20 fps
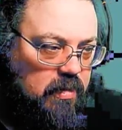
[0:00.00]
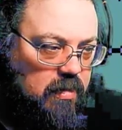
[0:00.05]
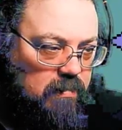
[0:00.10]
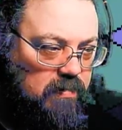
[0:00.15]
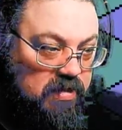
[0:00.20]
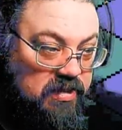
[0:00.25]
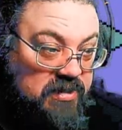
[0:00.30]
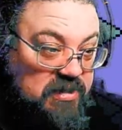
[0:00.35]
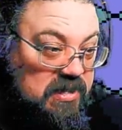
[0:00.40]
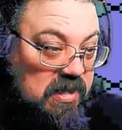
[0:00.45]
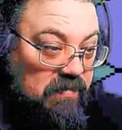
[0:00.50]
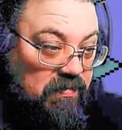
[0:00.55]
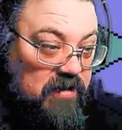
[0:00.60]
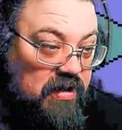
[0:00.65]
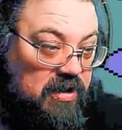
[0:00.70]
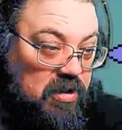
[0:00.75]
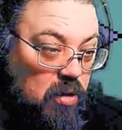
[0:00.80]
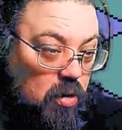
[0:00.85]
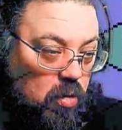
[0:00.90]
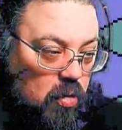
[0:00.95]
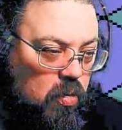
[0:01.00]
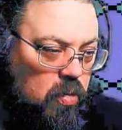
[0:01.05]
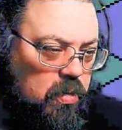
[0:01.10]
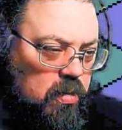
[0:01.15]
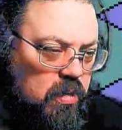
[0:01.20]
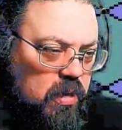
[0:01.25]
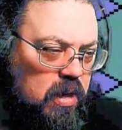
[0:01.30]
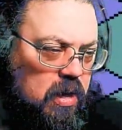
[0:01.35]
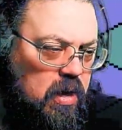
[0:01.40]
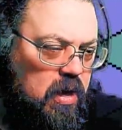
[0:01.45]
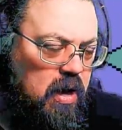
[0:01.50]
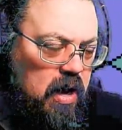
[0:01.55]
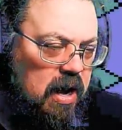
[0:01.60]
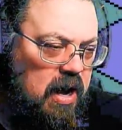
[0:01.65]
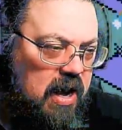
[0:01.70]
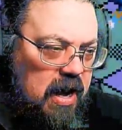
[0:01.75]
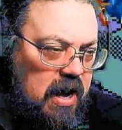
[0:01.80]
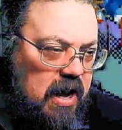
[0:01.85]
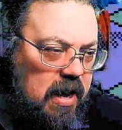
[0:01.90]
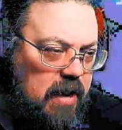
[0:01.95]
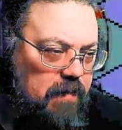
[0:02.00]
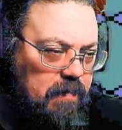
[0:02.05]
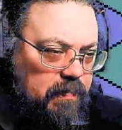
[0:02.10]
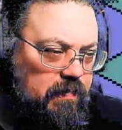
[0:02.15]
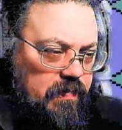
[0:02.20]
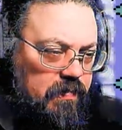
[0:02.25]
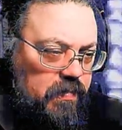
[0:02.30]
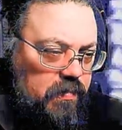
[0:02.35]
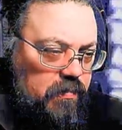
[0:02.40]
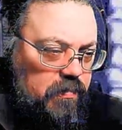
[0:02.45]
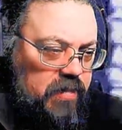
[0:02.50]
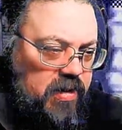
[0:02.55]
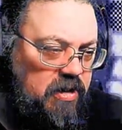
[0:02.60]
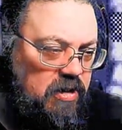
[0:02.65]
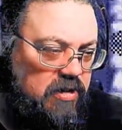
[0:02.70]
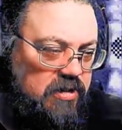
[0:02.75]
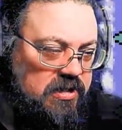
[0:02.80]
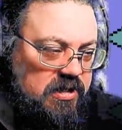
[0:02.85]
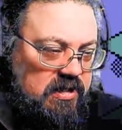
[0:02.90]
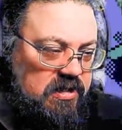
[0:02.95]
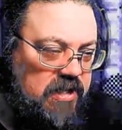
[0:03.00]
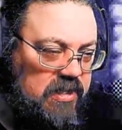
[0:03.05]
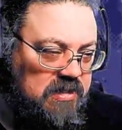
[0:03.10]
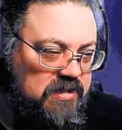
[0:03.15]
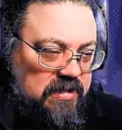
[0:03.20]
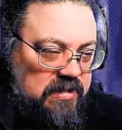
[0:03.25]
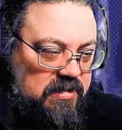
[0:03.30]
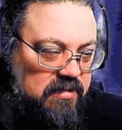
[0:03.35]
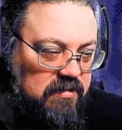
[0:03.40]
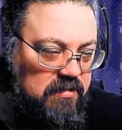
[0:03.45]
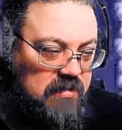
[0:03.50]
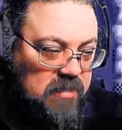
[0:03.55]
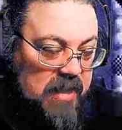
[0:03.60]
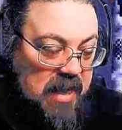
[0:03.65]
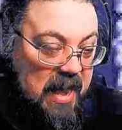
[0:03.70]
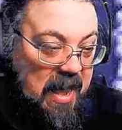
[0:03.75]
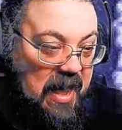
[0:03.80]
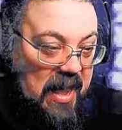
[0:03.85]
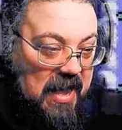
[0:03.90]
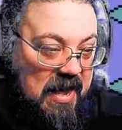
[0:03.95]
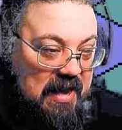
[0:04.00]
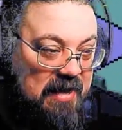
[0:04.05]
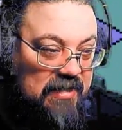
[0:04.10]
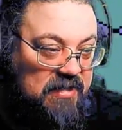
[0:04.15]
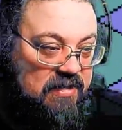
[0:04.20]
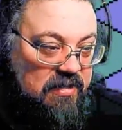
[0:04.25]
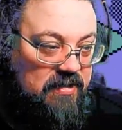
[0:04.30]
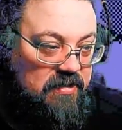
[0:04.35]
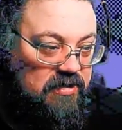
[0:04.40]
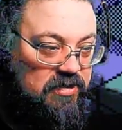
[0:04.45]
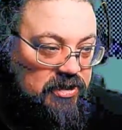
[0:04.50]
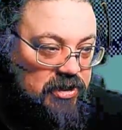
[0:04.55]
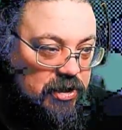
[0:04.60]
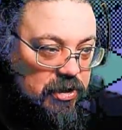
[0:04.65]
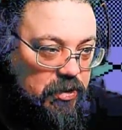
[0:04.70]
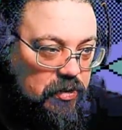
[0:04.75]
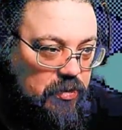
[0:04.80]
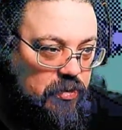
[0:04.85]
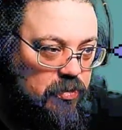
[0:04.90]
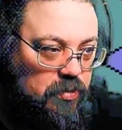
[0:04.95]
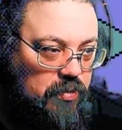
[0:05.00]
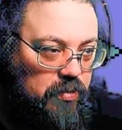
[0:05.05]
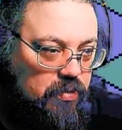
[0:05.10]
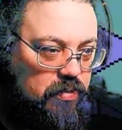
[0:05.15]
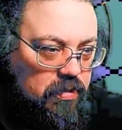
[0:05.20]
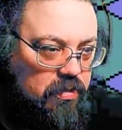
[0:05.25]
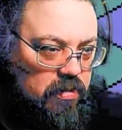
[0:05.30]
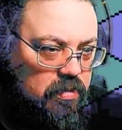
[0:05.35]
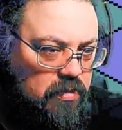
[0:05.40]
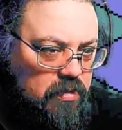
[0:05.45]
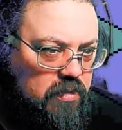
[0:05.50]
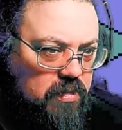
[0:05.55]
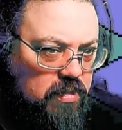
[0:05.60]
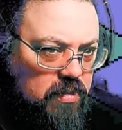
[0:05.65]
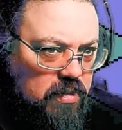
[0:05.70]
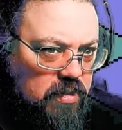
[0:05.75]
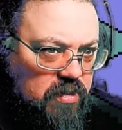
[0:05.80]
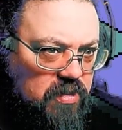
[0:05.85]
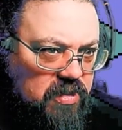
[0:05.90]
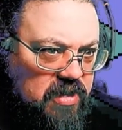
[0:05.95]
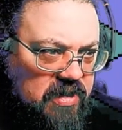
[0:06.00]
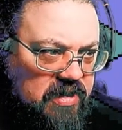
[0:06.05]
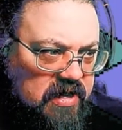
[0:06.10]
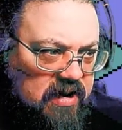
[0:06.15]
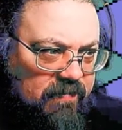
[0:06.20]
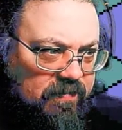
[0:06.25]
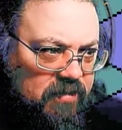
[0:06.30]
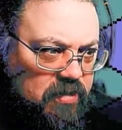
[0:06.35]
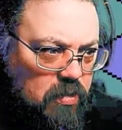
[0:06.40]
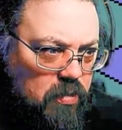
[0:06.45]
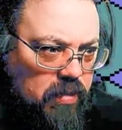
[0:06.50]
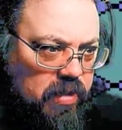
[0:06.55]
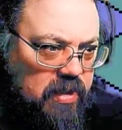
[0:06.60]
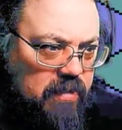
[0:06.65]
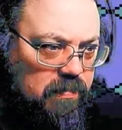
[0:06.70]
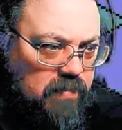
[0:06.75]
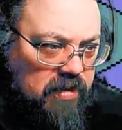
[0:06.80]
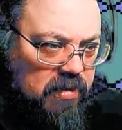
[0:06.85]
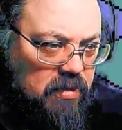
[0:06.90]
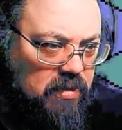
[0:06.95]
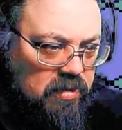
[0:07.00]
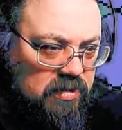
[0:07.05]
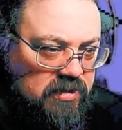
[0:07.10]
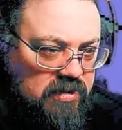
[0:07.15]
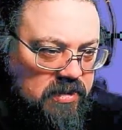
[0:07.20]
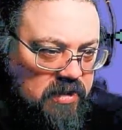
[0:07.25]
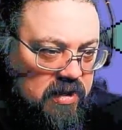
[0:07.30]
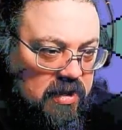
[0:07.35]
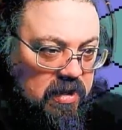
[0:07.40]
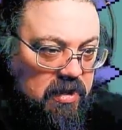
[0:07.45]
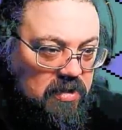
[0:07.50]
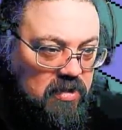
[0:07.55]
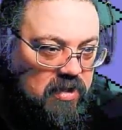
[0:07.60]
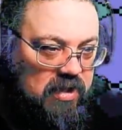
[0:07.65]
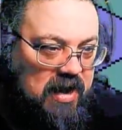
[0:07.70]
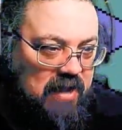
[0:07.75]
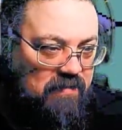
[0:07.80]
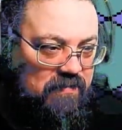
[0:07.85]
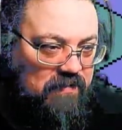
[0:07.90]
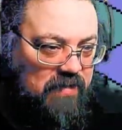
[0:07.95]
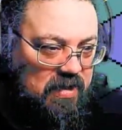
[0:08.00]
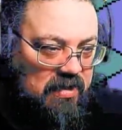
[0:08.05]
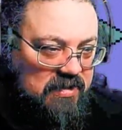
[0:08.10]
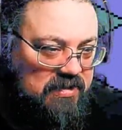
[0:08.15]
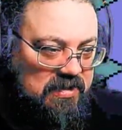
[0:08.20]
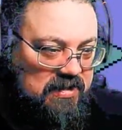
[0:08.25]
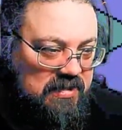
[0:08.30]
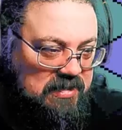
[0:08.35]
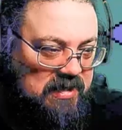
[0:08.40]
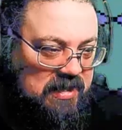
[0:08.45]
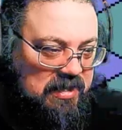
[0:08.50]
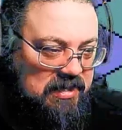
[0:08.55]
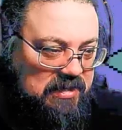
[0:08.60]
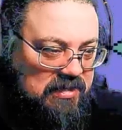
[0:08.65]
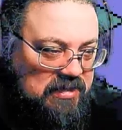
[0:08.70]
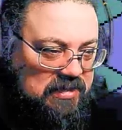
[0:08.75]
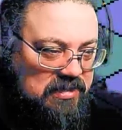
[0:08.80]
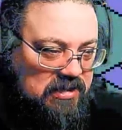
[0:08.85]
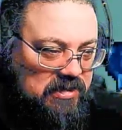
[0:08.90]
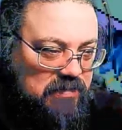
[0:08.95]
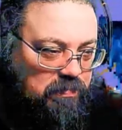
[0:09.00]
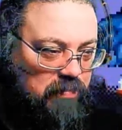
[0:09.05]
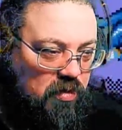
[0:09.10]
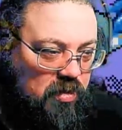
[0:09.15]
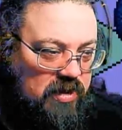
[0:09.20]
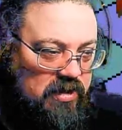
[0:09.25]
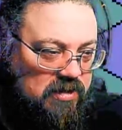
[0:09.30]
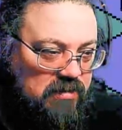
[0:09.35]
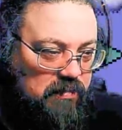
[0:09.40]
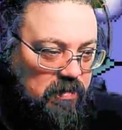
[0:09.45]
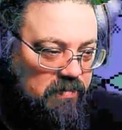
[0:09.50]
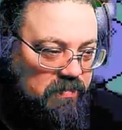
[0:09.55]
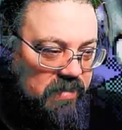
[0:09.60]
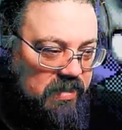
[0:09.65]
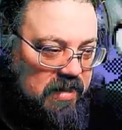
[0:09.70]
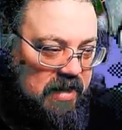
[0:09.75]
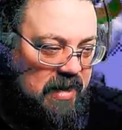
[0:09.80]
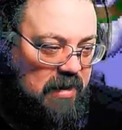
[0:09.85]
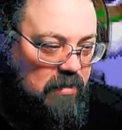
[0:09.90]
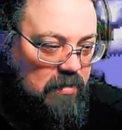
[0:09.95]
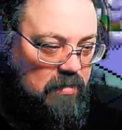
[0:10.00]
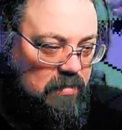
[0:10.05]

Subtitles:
But it's definitely cool because it does add to the difficulty, because look how fast his sprite is moving now.